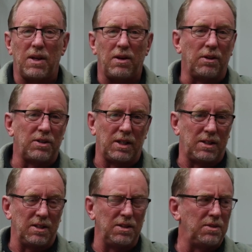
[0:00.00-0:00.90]
not just
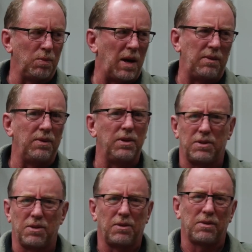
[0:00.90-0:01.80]
as one verse,
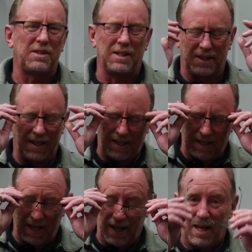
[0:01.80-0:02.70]
John three sixteen,
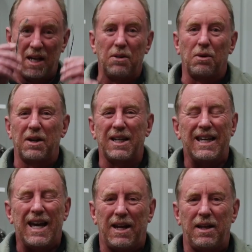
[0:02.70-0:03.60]
in order to get it.